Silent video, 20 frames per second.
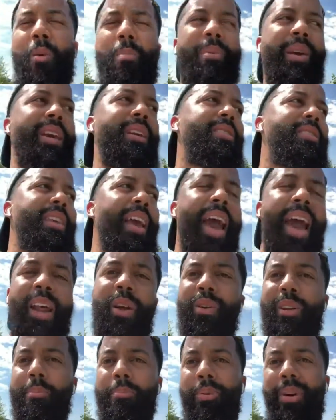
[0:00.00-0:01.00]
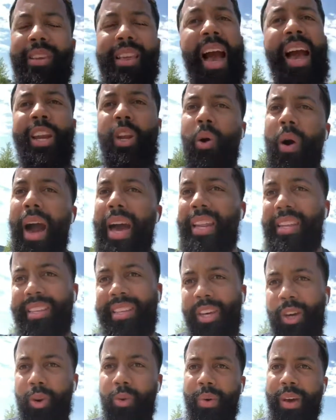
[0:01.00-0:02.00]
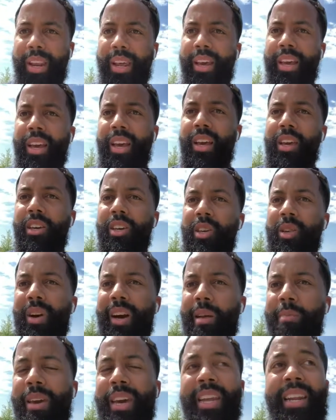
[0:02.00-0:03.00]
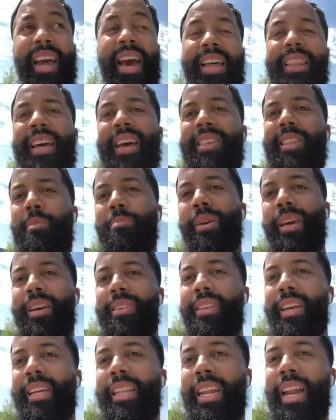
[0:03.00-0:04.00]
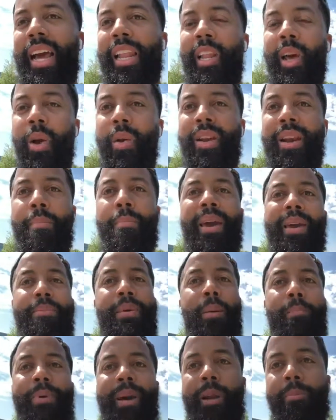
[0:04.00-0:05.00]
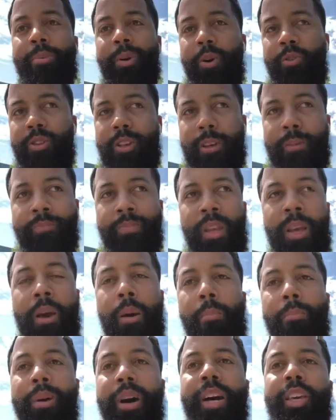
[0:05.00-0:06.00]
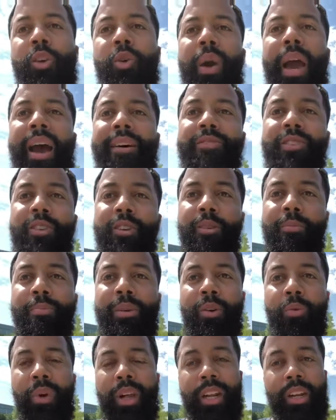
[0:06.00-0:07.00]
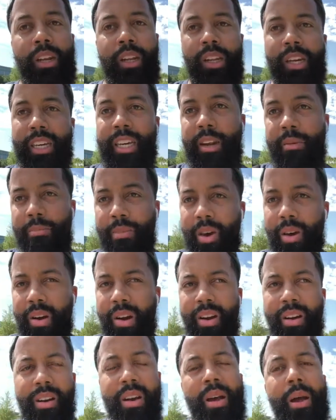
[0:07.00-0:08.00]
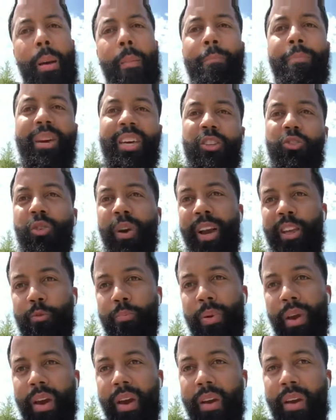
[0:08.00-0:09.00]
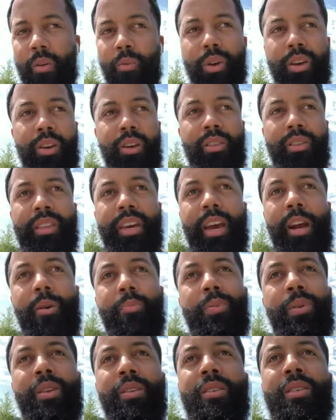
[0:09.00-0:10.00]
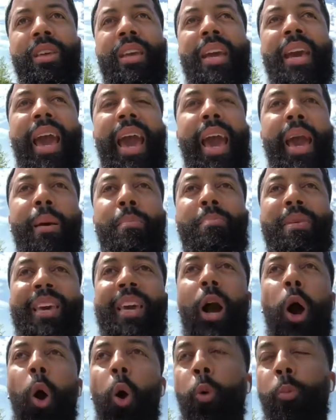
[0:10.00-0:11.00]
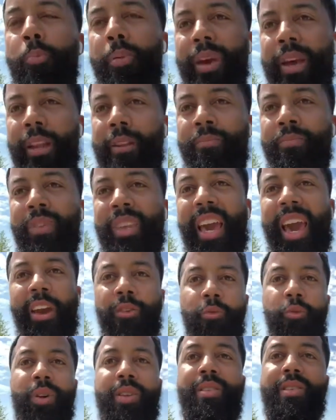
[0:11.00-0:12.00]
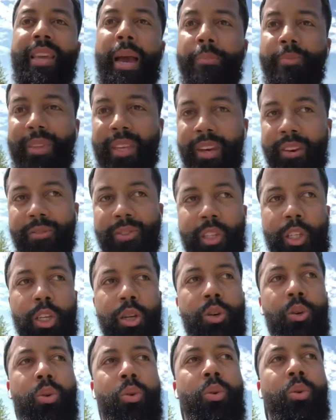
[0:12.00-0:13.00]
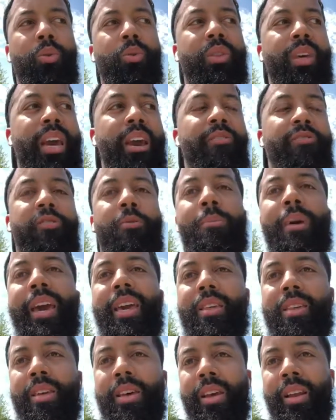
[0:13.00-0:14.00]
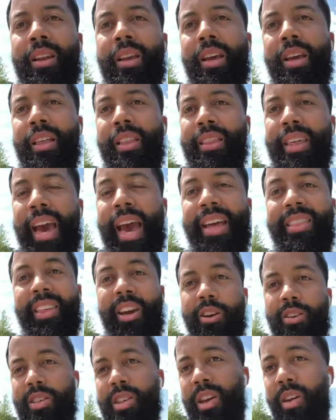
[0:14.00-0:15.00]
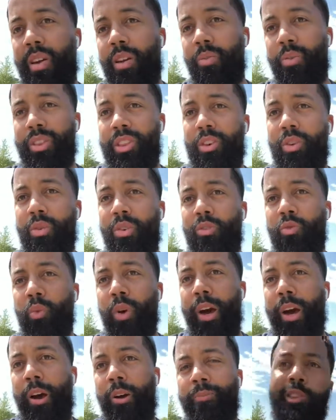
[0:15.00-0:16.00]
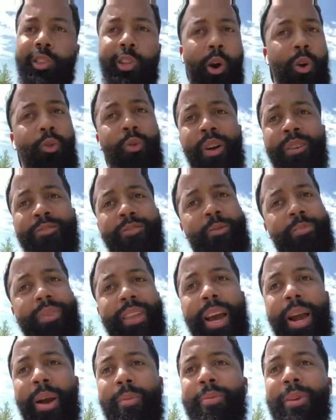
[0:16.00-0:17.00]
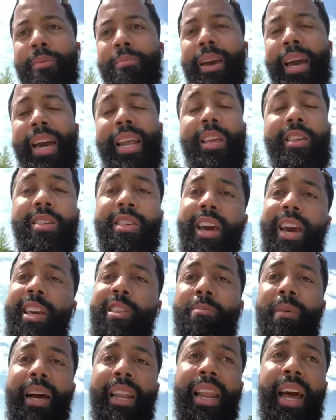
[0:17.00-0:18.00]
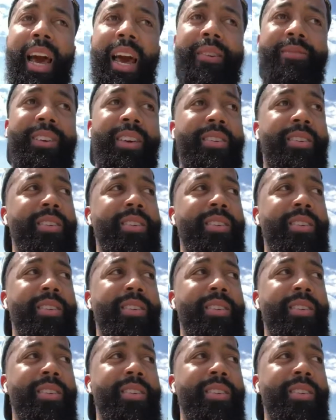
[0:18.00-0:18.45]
being sad or depressed, I know how to deal with it. You know what I mean? And that's the biggest thing that I learned. It made me a better person. But you have to be willing to look in the mirror, be transparent with your therapist, and be open and receptive to the information that they're sharing with you as well. Don't run from therapy, man. It's changed my life.